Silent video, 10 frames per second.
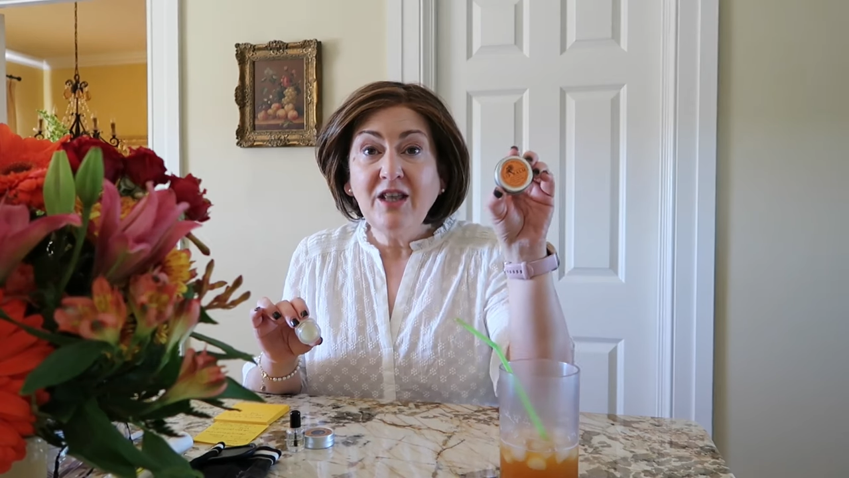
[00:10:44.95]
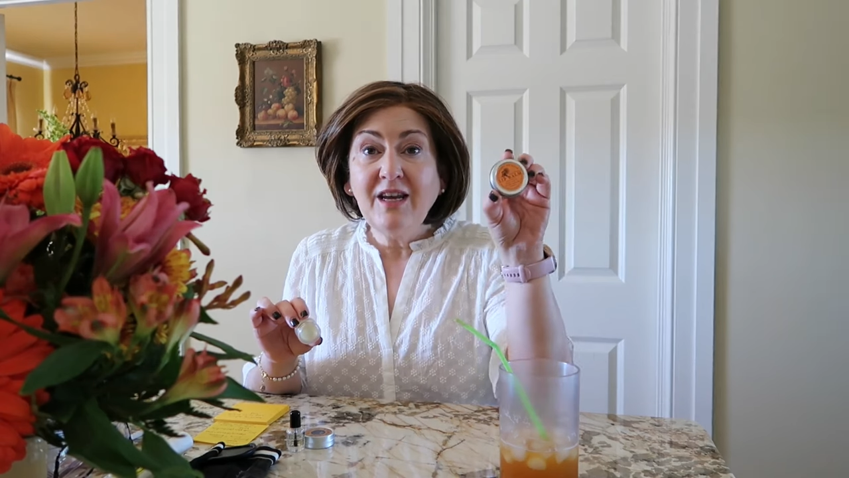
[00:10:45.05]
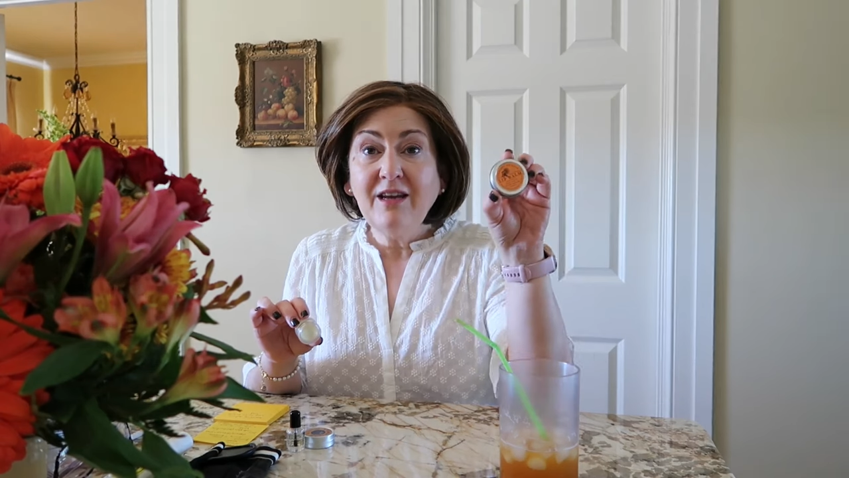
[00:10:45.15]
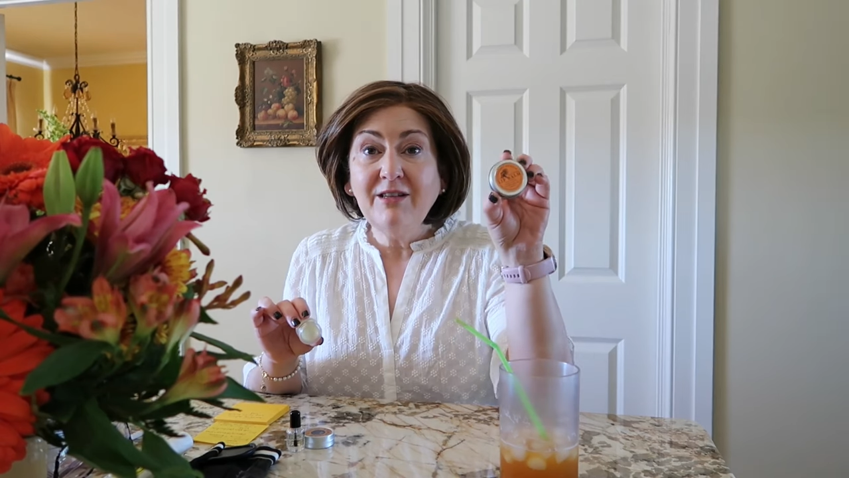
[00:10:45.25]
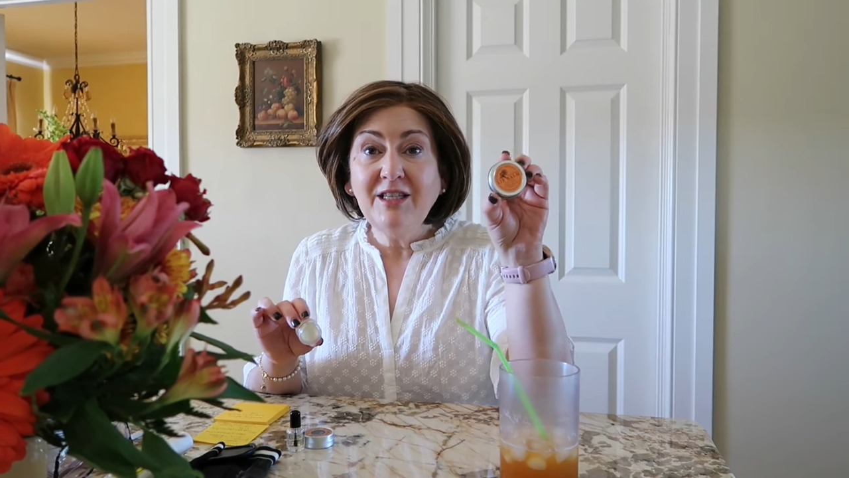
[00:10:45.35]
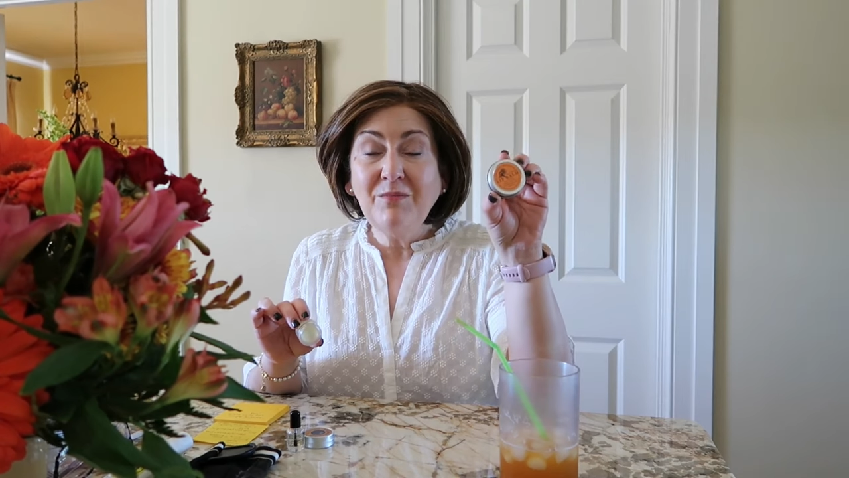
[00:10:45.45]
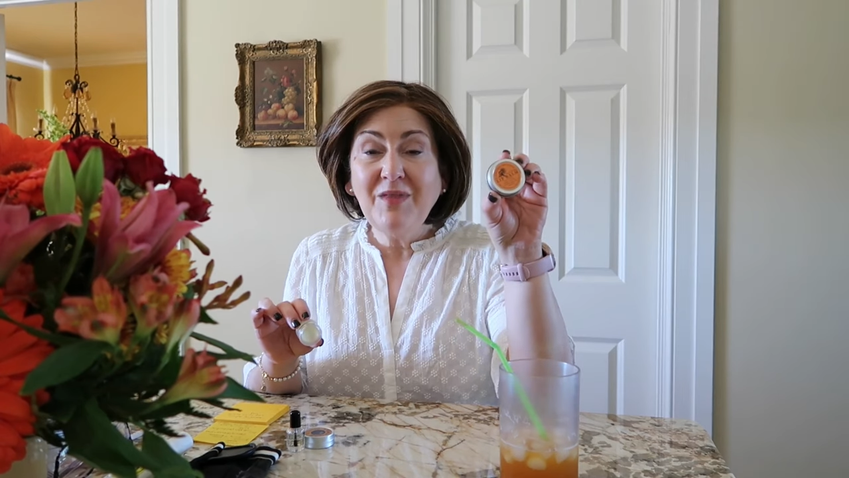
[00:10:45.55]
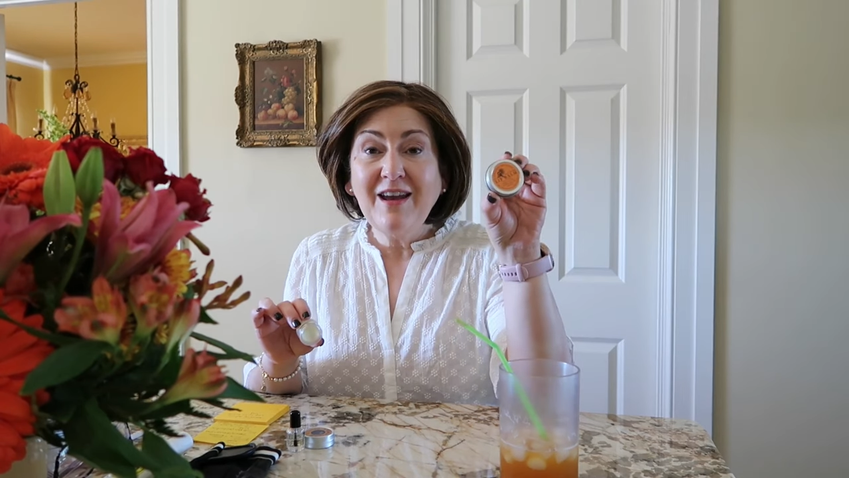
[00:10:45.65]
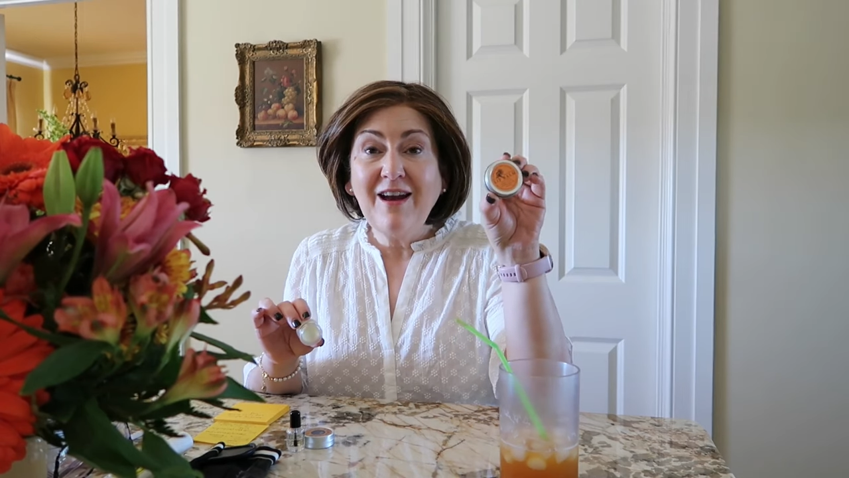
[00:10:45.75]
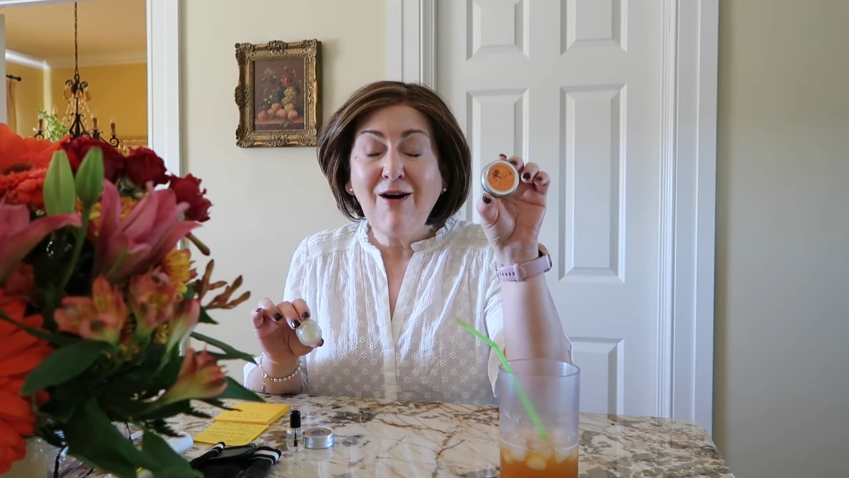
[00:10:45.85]
I think it was
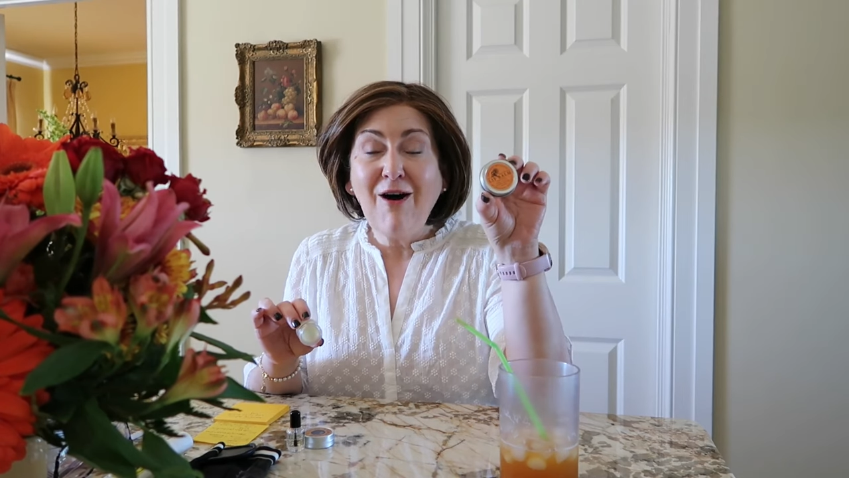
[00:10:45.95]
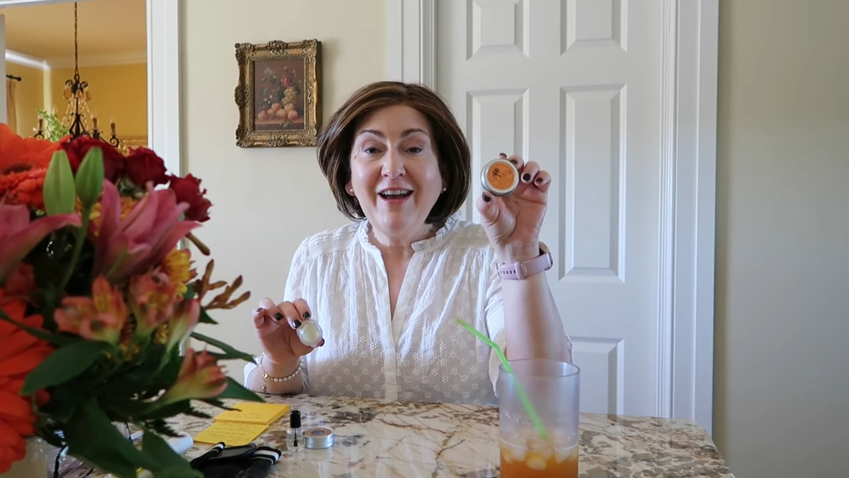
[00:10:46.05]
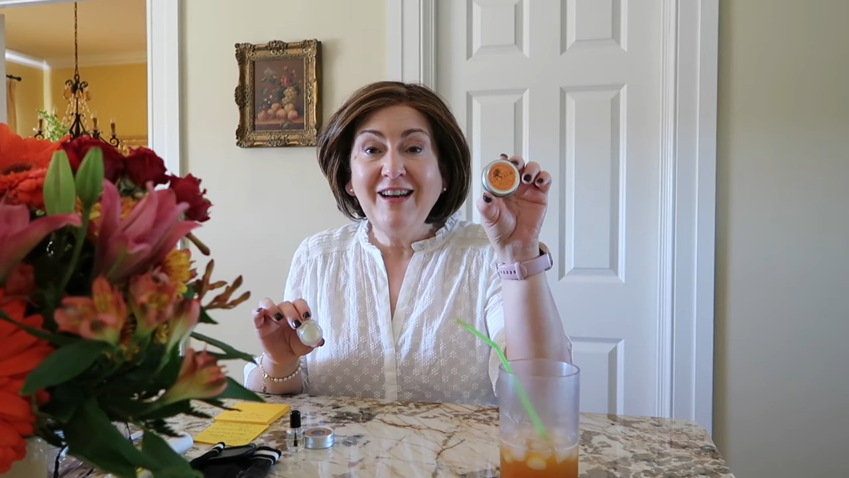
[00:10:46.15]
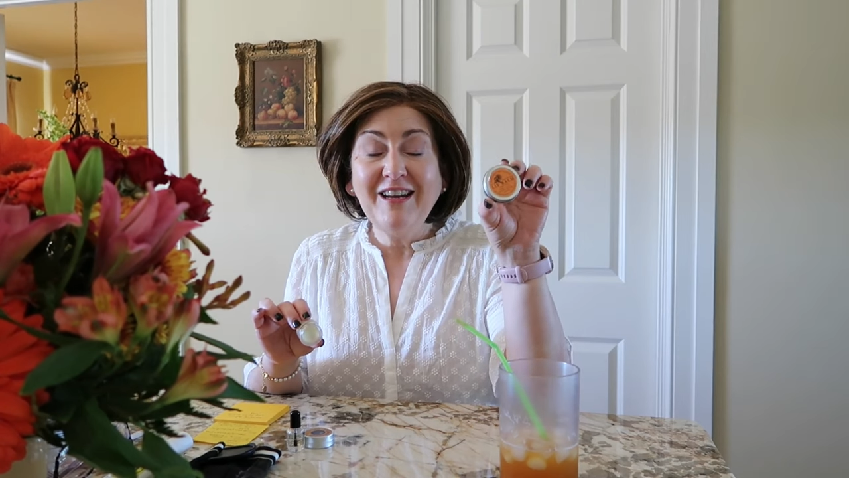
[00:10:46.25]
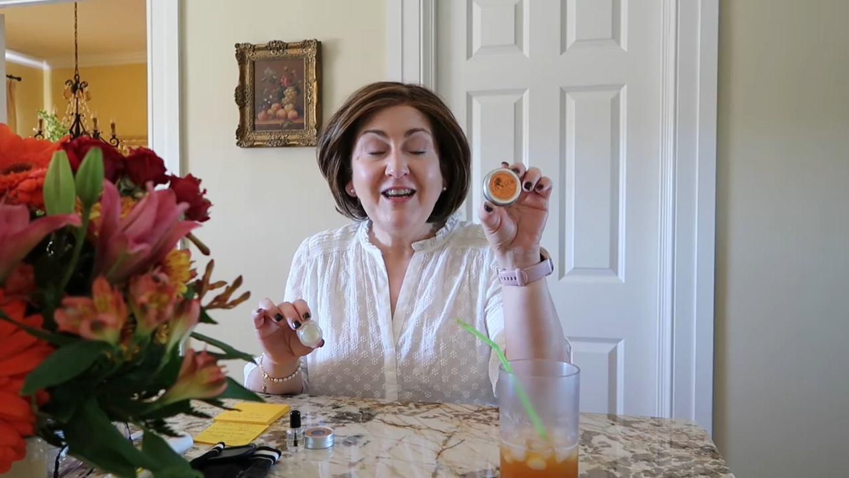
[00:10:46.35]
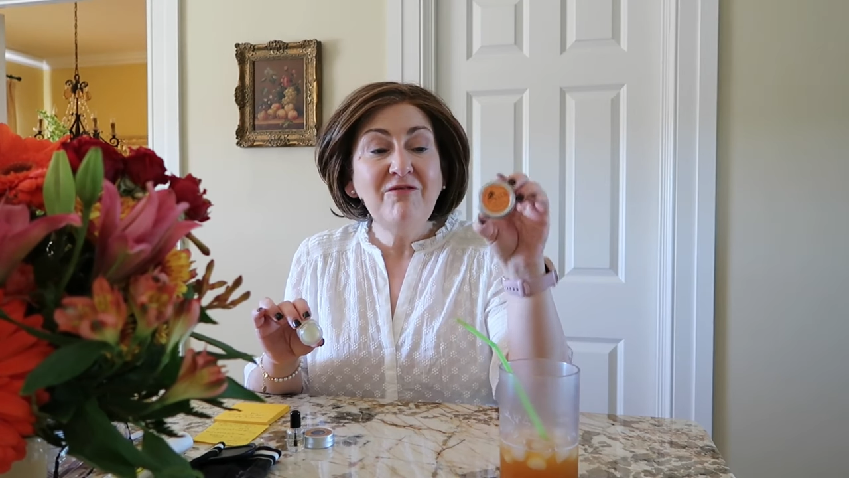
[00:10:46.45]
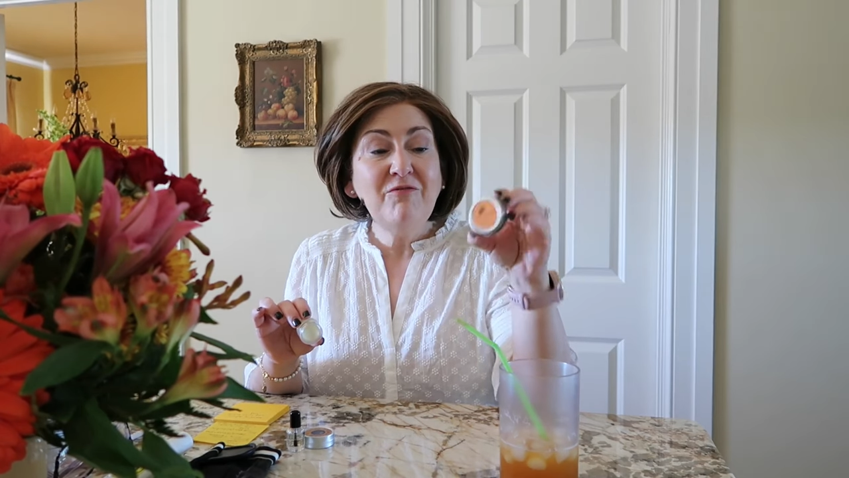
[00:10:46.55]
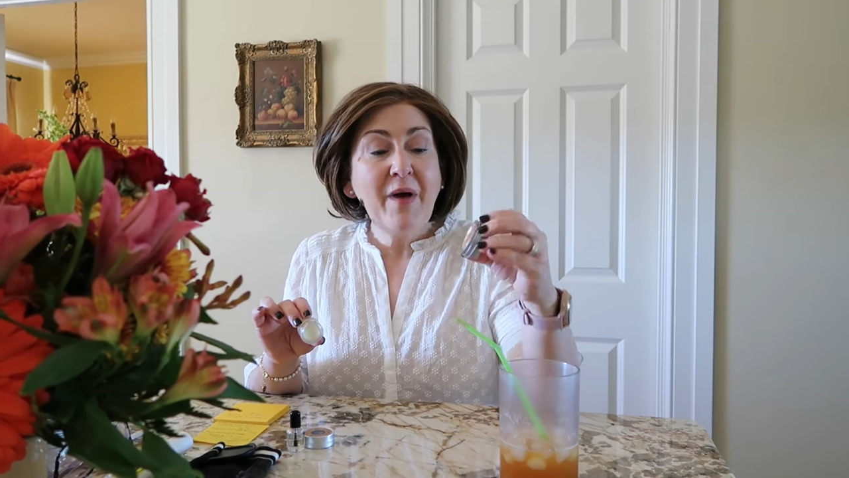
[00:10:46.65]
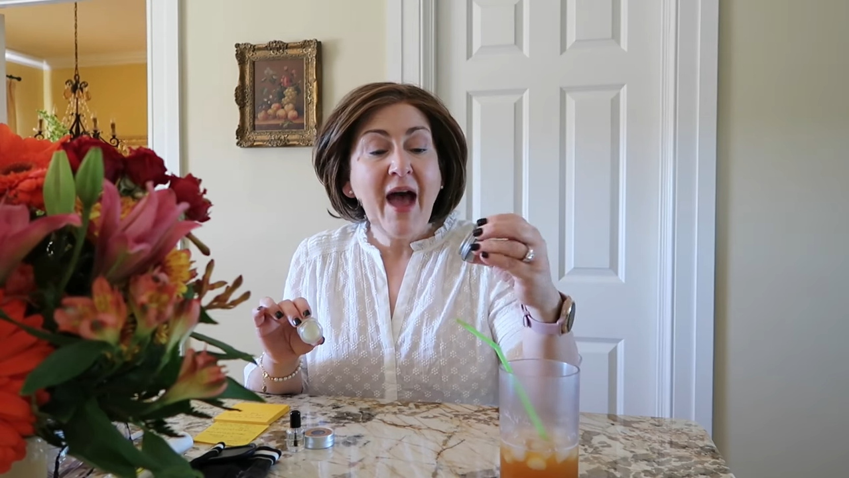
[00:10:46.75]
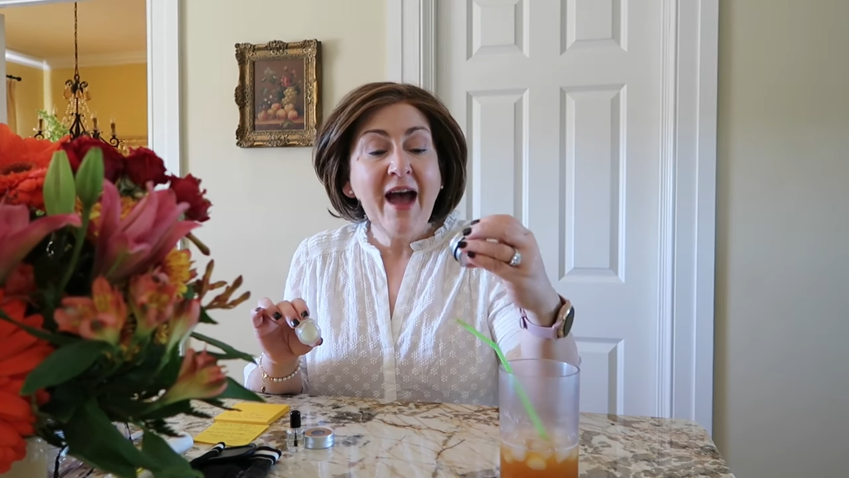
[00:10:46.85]
something I got in a
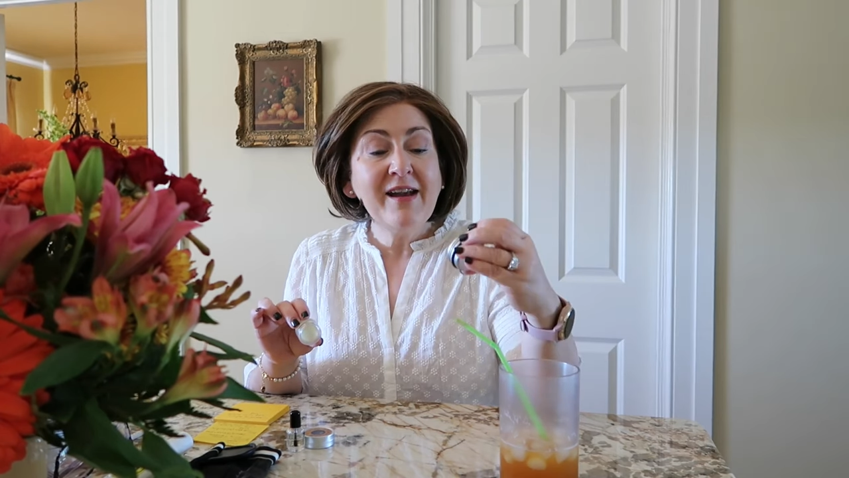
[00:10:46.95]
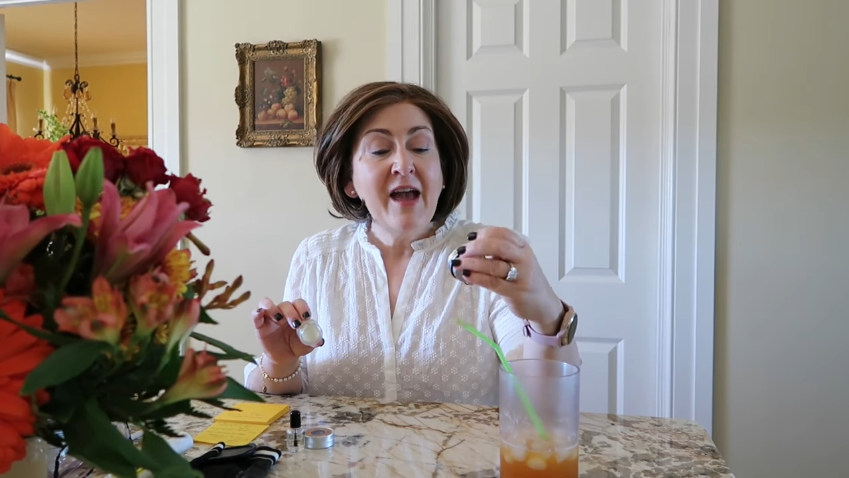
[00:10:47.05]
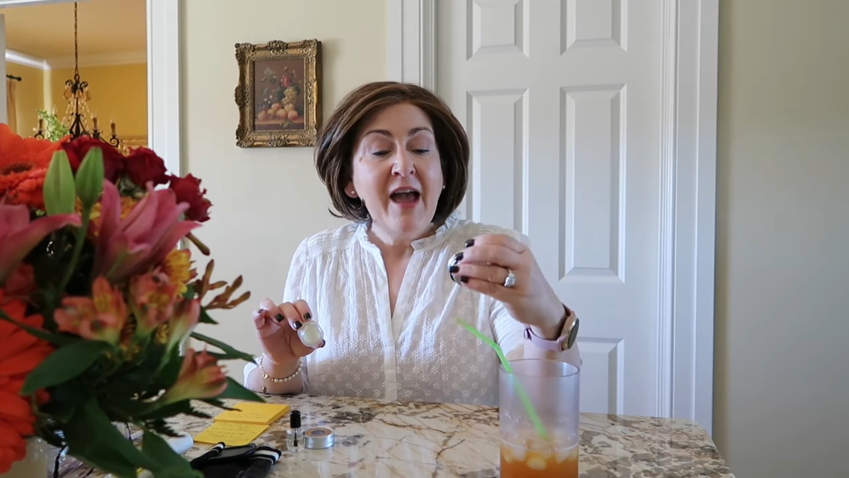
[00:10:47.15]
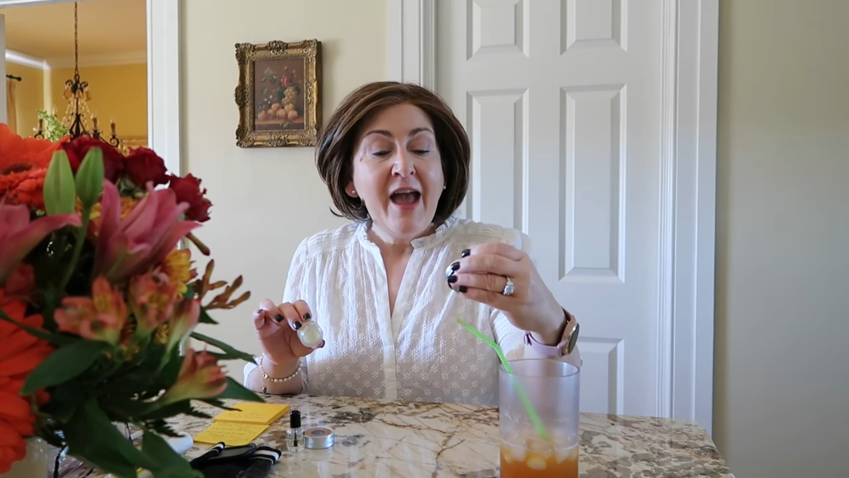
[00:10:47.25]
gift bag,